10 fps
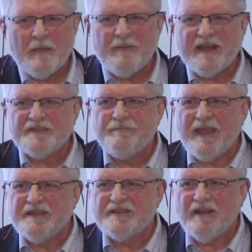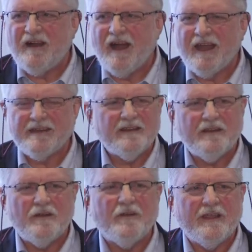but it's based on
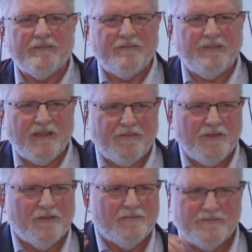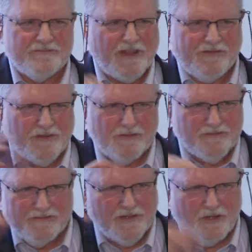you know if if you if
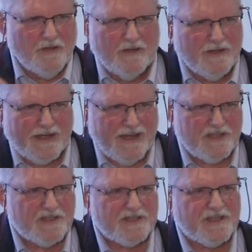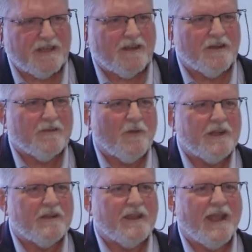you Google it itches here, what
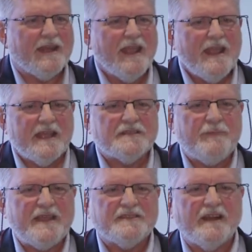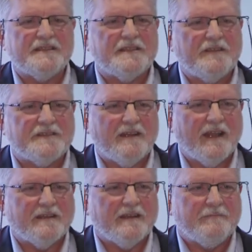do you get? It's based on a
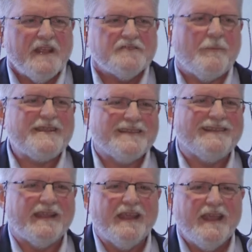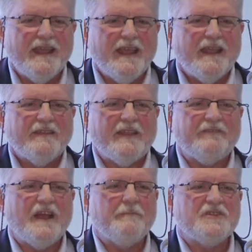self-selected. So basically,
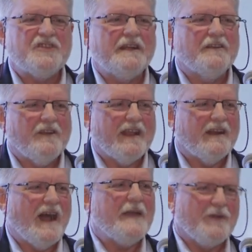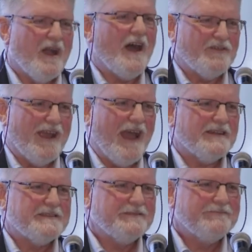They've done machine learning on
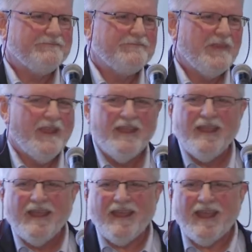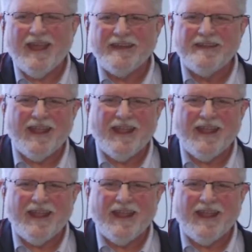hypochondriacs. And,